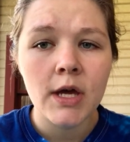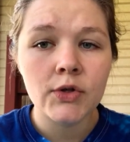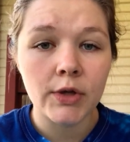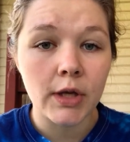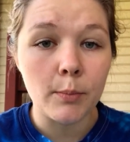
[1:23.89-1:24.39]

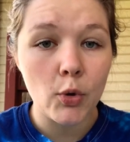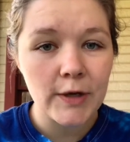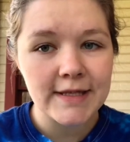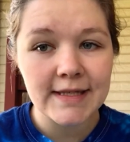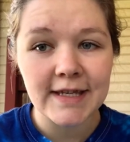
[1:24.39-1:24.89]
during an
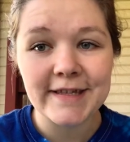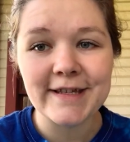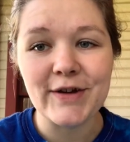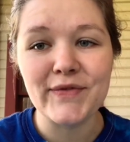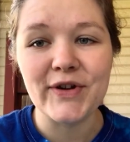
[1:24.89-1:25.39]
important season
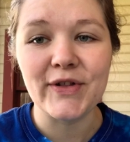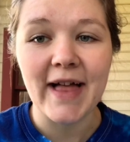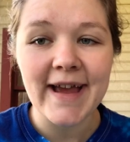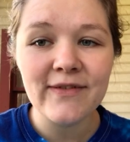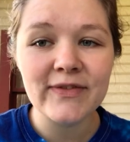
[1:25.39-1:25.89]
of their
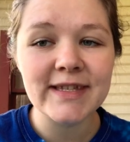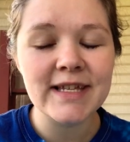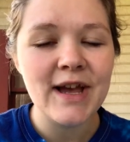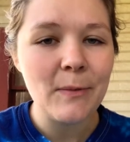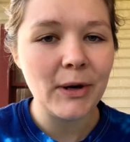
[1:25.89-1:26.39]
lives,
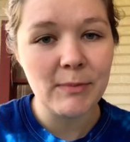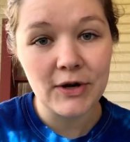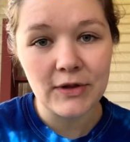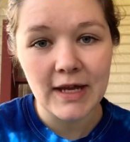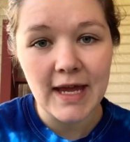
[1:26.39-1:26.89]

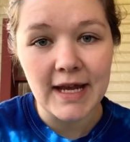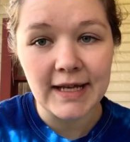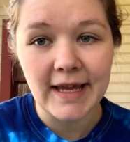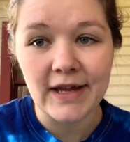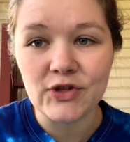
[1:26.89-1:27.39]
primarily an
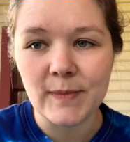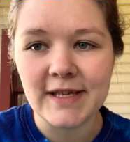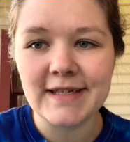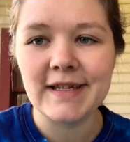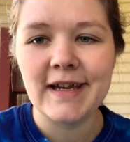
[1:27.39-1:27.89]
engagement.